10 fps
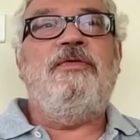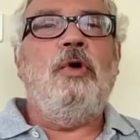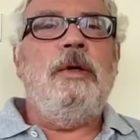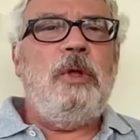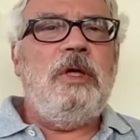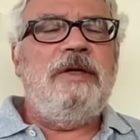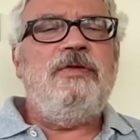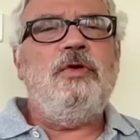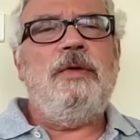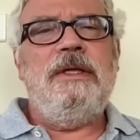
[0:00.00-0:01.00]
a
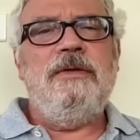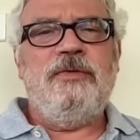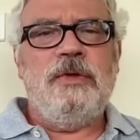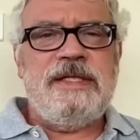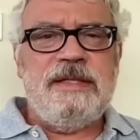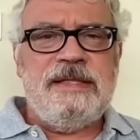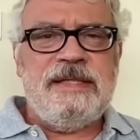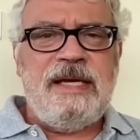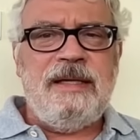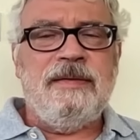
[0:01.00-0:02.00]
formula to reinforce the
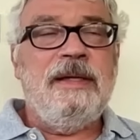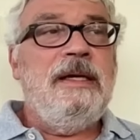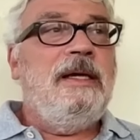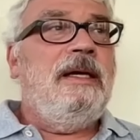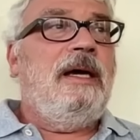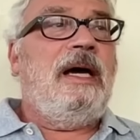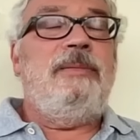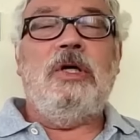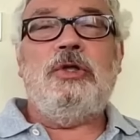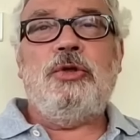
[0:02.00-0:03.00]
state.
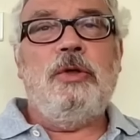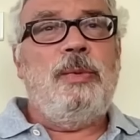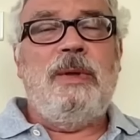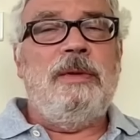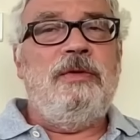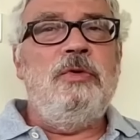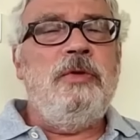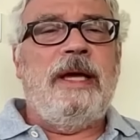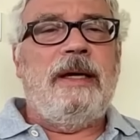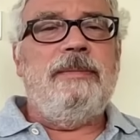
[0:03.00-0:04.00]
I'm not sure we will
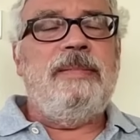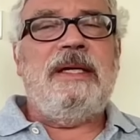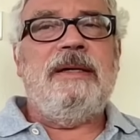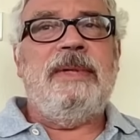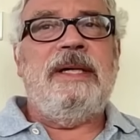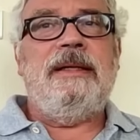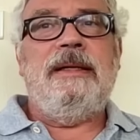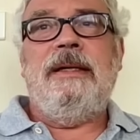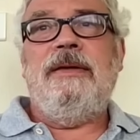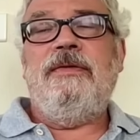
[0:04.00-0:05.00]
do that,
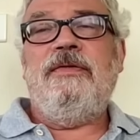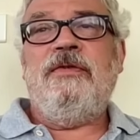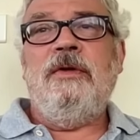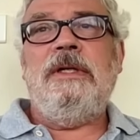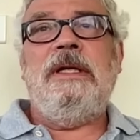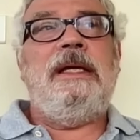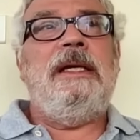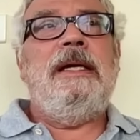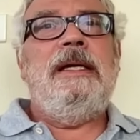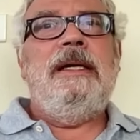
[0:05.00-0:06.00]
but
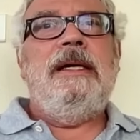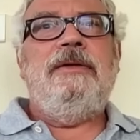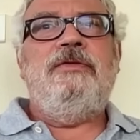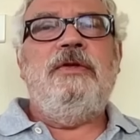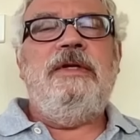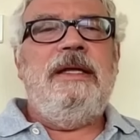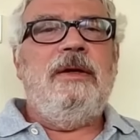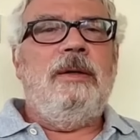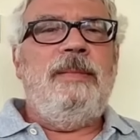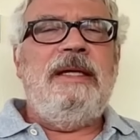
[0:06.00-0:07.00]
certainly today
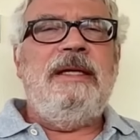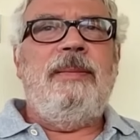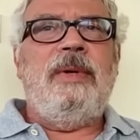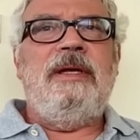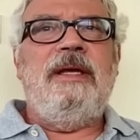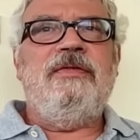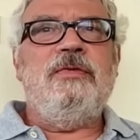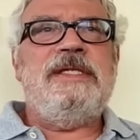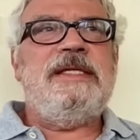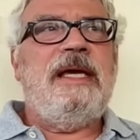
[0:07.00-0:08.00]
there are many
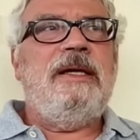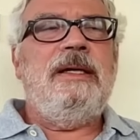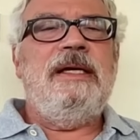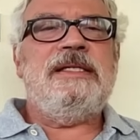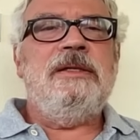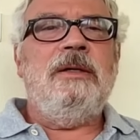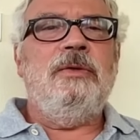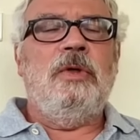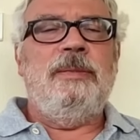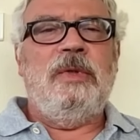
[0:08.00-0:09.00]
Lebanese who say it's
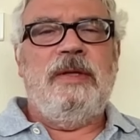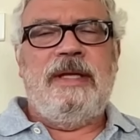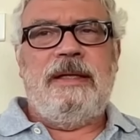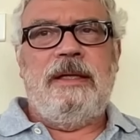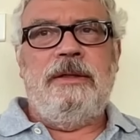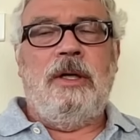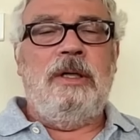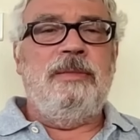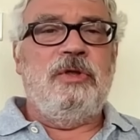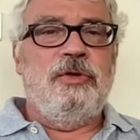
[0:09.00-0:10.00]
not normal that an
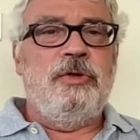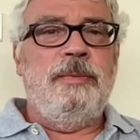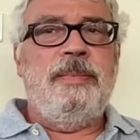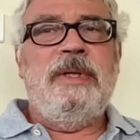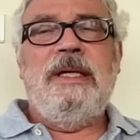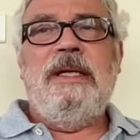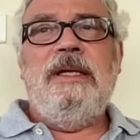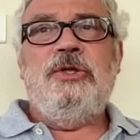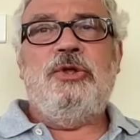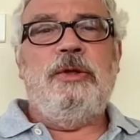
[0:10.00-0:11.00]
armed group
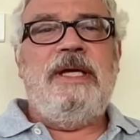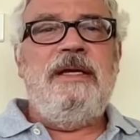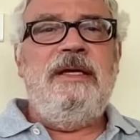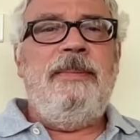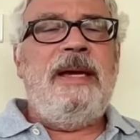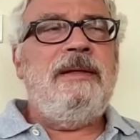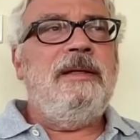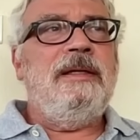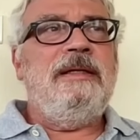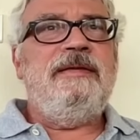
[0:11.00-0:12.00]
should
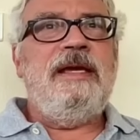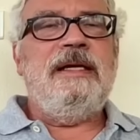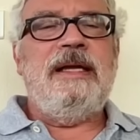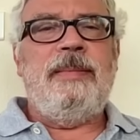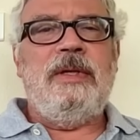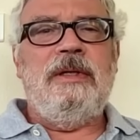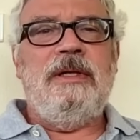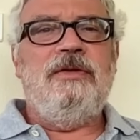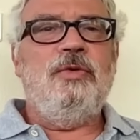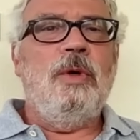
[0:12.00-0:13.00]
independently take
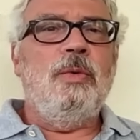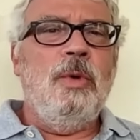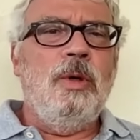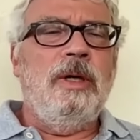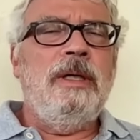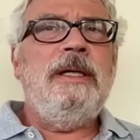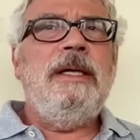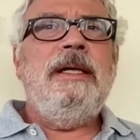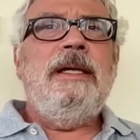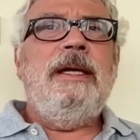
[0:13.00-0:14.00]
Lebanon into a war.
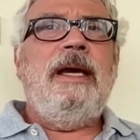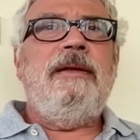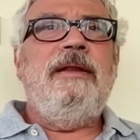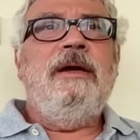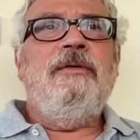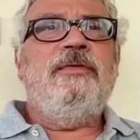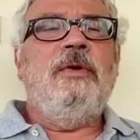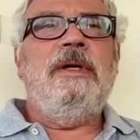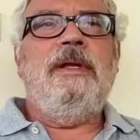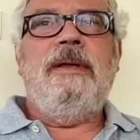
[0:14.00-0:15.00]
And
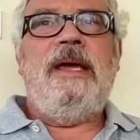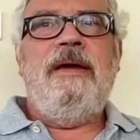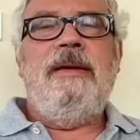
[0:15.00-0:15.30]
therefore,